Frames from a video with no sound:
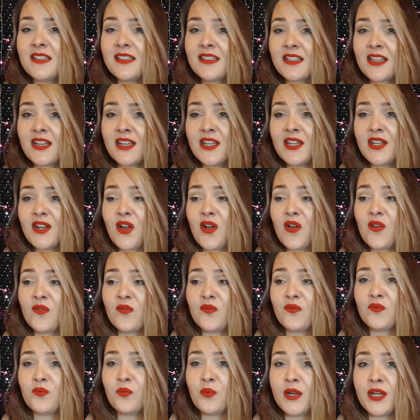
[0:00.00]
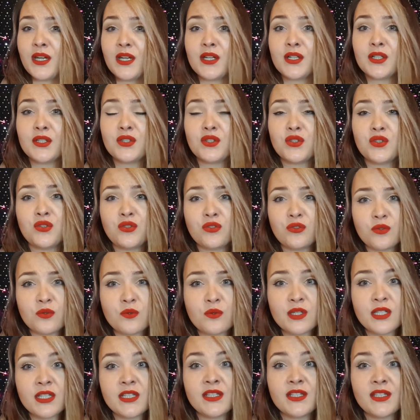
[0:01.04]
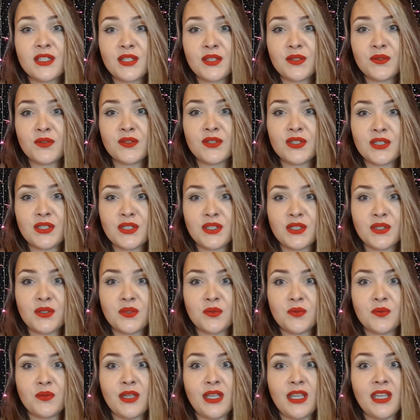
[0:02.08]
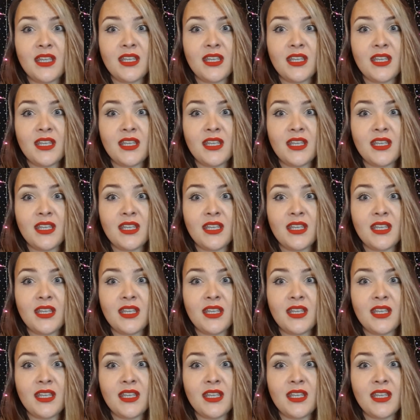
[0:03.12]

site of where druids used to do